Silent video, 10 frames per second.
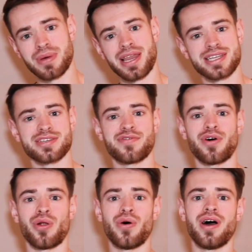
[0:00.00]
my link to
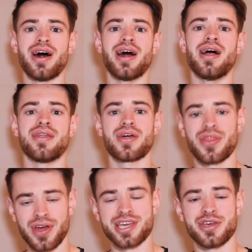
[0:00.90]
follow, and
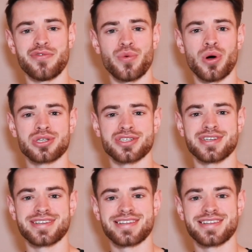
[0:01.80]
thank you for watching.